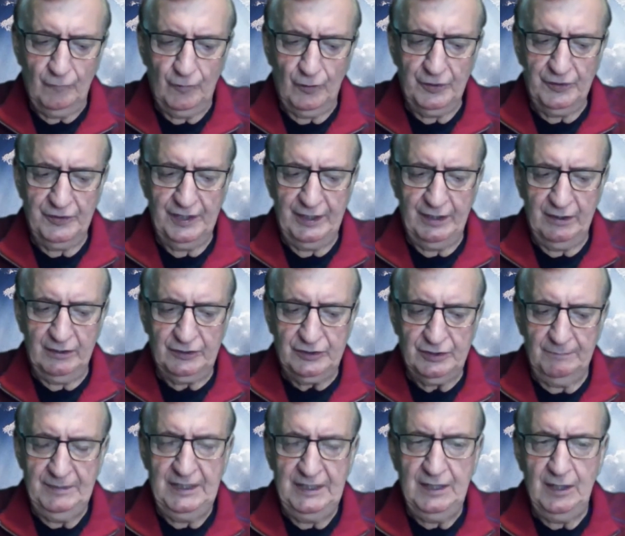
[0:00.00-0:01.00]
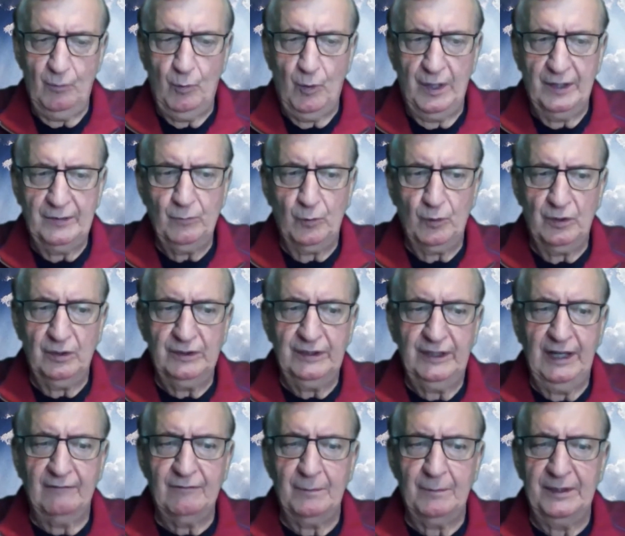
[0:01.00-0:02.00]
For there to be a one world
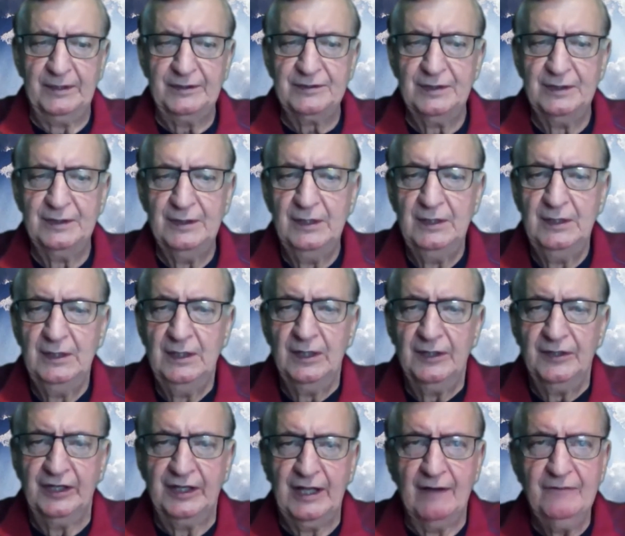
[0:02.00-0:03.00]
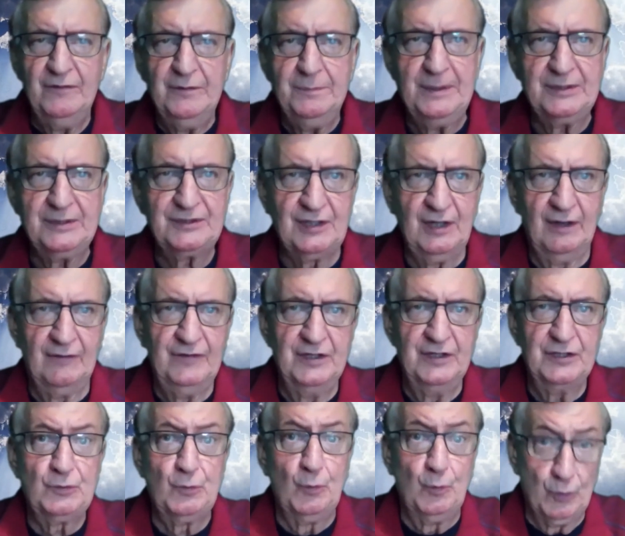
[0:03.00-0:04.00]
government, the governments of
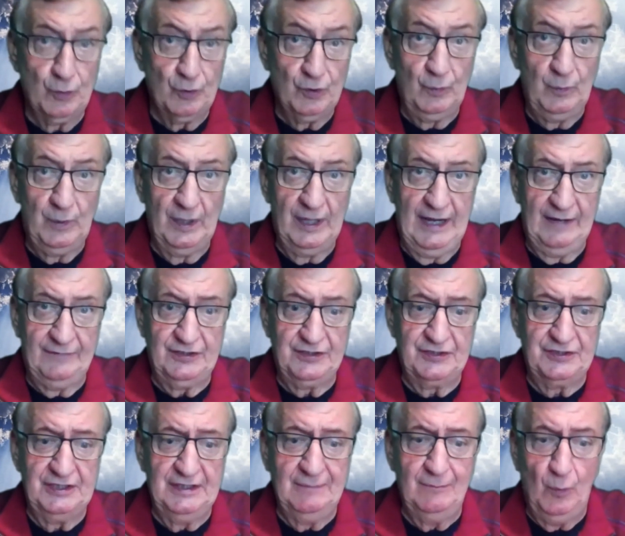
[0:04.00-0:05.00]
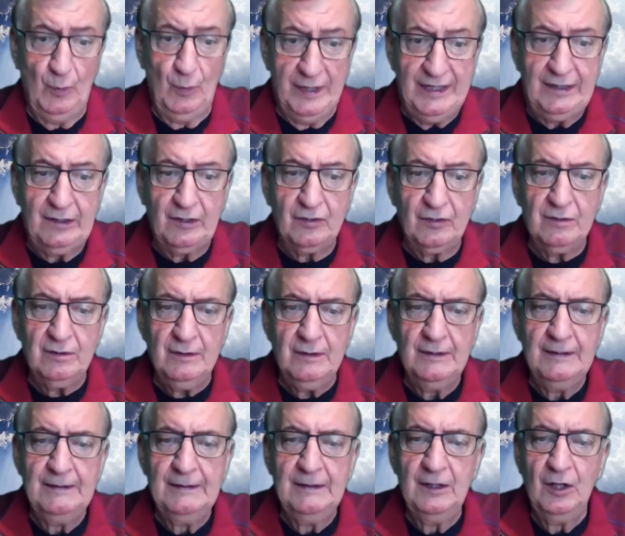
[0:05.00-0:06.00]
this world will have to seem weaker
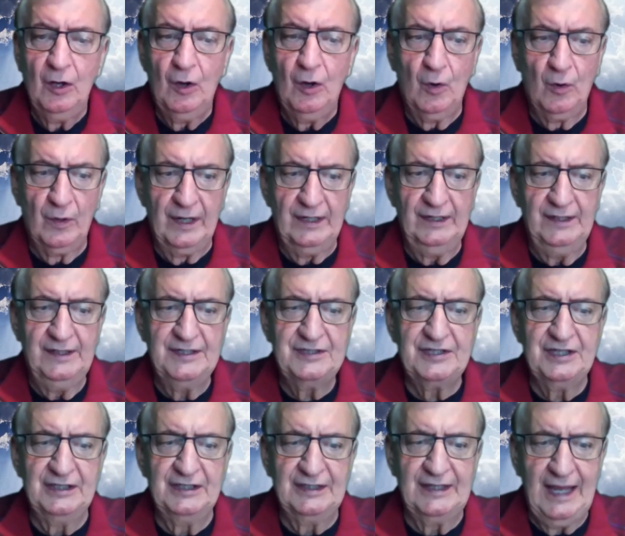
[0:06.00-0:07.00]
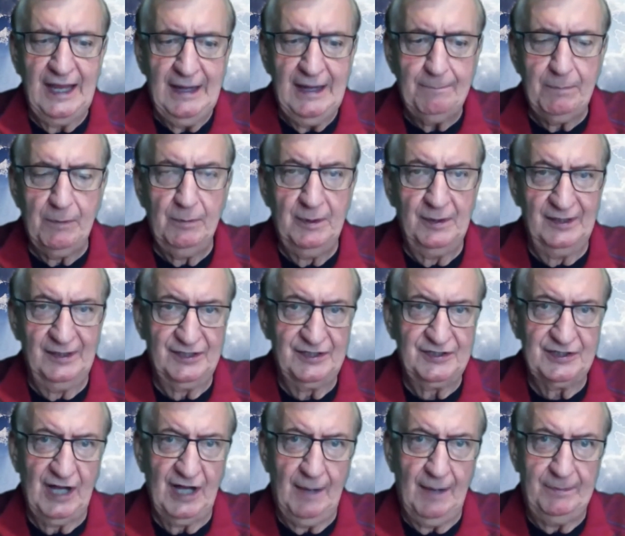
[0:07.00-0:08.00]
or at least incapable of
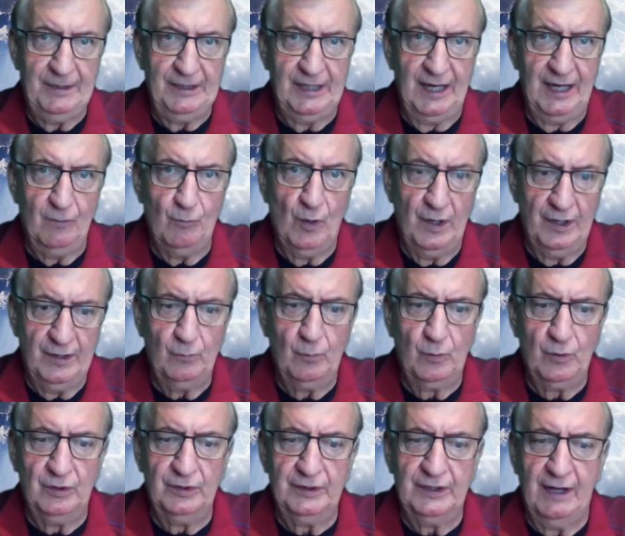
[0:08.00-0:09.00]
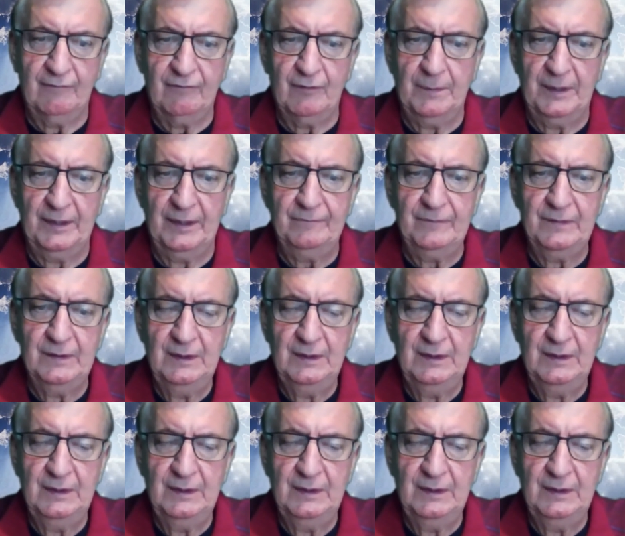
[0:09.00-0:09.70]
stopping a one world government.